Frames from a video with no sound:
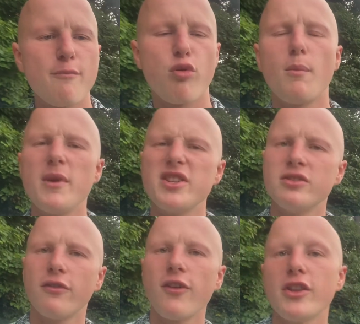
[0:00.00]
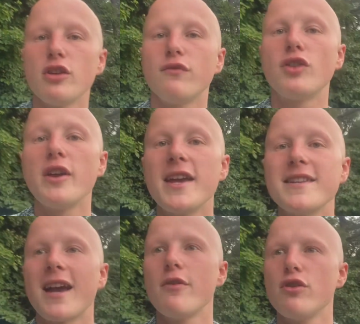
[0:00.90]
problem isn't the fact that you've done it,
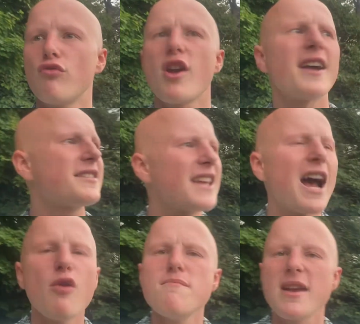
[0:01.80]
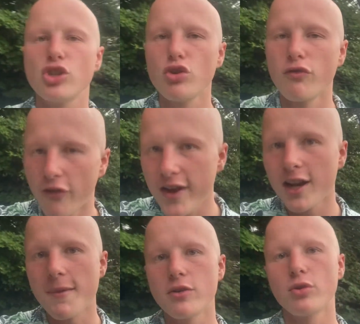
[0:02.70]
it's how you react. It's how it makes you feel
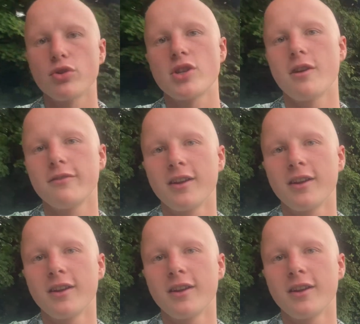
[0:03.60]
about yourself.